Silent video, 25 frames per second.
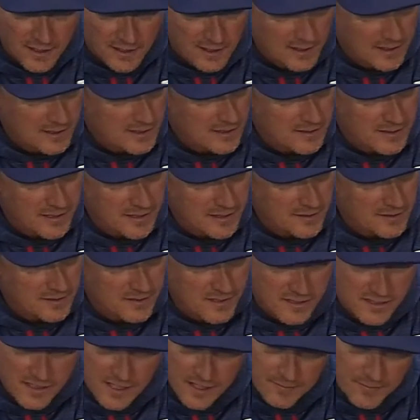he continues
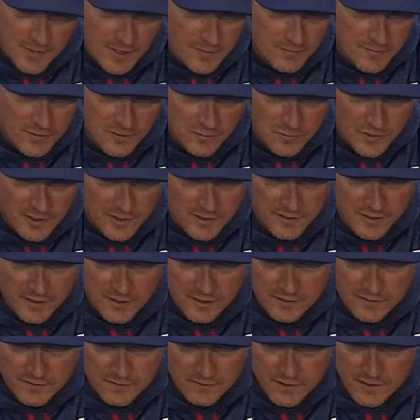to step up and do big
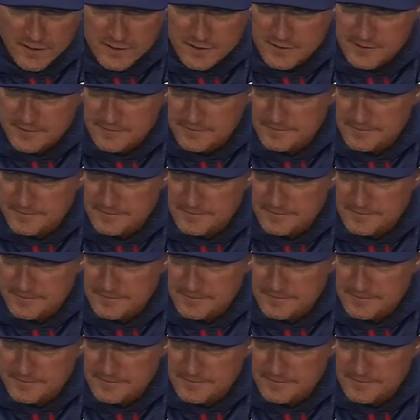things for us.